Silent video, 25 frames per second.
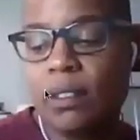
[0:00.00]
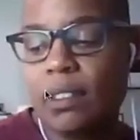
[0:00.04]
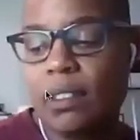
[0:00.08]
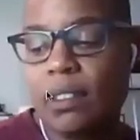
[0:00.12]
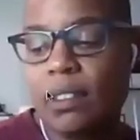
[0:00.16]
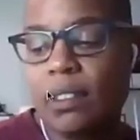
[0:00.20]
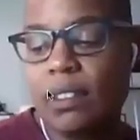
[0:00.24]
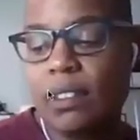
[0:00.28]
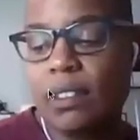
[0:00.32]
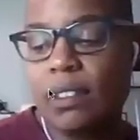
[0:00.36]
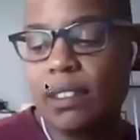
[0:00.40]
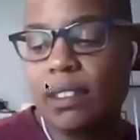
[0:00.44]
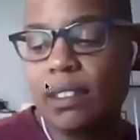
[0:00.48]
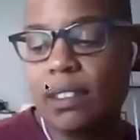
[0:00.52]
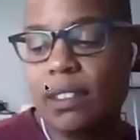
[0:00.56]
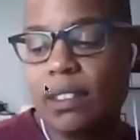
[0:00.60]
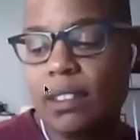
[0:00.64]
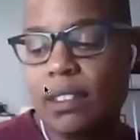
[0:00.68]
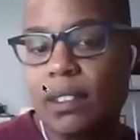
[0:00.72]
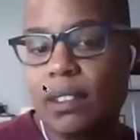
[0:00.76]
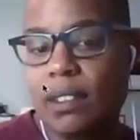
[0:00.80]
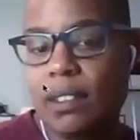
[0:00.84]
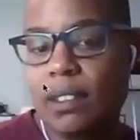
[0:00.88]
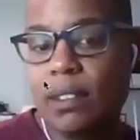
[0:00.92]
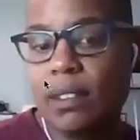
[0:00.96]
and I'm
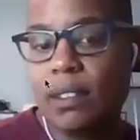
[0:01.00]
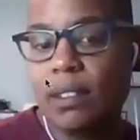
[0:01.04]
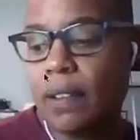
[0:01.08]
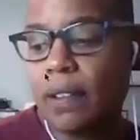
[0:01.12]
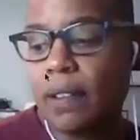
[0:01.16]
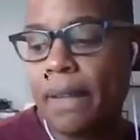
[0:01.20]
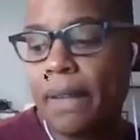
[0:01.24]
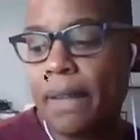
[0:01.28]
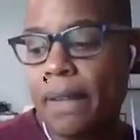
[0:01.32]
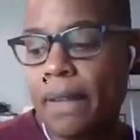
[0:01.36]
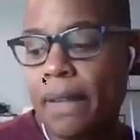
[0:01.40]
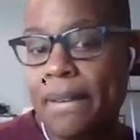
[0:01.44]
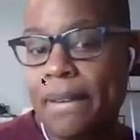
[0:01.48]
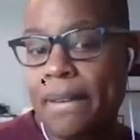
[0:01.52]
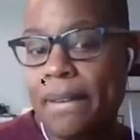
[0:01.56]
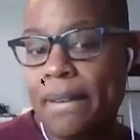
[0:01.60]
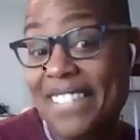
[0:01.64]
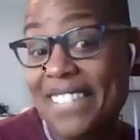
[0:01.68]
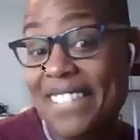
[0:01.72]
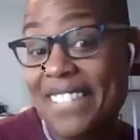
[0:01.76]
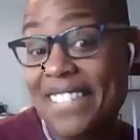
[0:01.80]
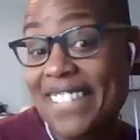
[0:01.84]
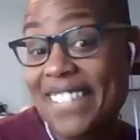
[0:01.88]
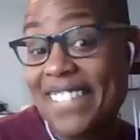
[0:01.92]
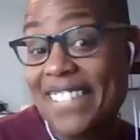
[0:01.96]
actually from the Philly area, and
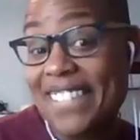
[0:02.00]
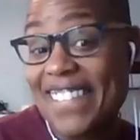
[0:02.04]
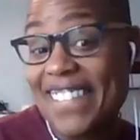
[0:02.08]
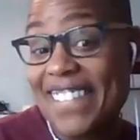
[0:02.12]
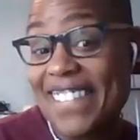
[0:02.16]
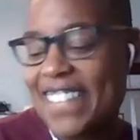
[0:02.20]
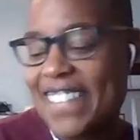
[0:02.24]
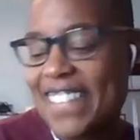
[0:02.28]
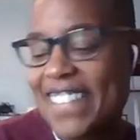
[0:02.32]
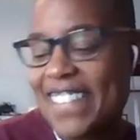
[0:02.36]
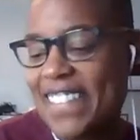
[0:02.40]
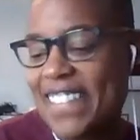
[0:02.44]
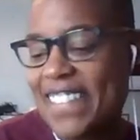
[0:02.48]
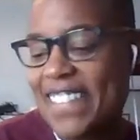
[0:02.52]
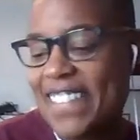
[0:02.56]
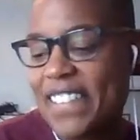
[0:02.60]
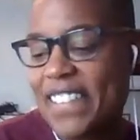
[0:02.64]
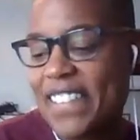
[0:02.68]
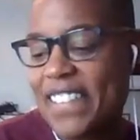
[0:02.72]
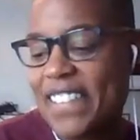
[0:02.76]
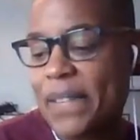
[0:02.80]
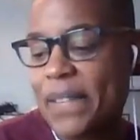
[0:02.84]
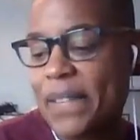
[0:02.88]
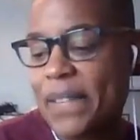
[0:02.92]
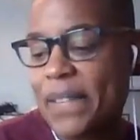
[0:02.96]
you're right. It's the
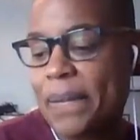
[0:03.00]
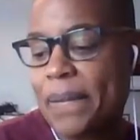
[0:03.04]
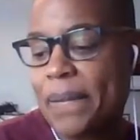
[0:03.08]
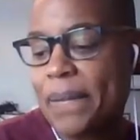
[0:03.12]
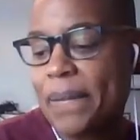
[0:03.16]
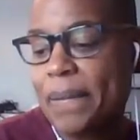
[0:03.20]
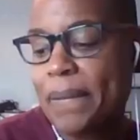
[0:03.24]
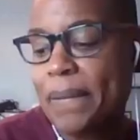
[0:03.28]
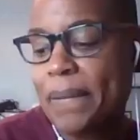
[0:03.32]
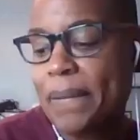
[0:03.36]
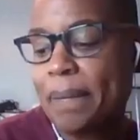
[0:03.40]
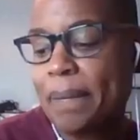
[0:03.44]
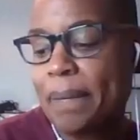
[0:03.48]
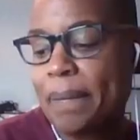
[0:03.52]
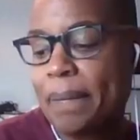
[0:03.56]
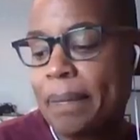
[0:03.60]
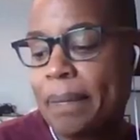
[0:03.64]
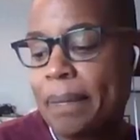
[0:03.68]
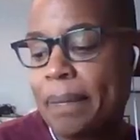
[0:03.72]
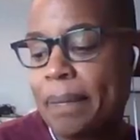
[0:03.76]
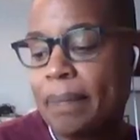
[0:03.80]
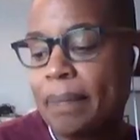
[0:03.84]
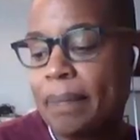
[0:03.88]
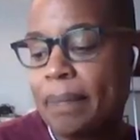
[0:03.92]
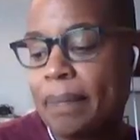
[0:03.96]
Rittenhouse area
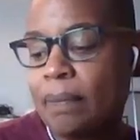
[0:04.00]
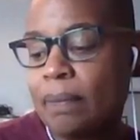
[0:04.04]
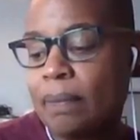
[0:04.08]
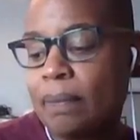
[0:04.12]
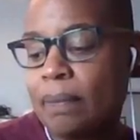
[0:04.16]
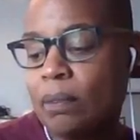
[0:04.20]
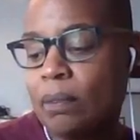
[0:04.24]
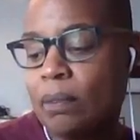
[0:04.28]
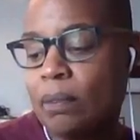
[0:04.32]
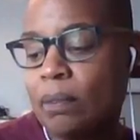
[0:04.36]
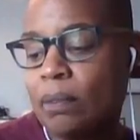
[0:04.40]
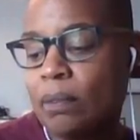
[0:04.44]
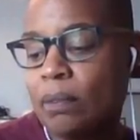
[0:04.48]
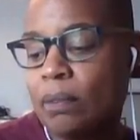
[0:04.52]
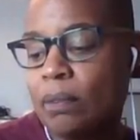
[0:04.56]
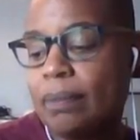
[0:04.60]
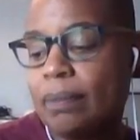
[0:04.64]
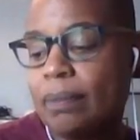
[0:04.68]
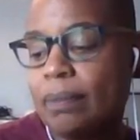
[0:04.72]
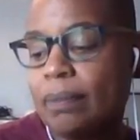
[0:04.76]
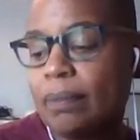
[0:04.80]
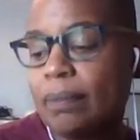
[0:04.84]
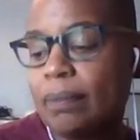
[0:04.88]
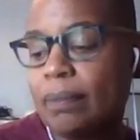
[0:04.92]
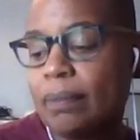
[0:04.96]
is a
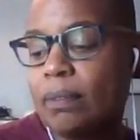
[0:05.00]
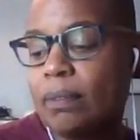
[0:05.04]
definite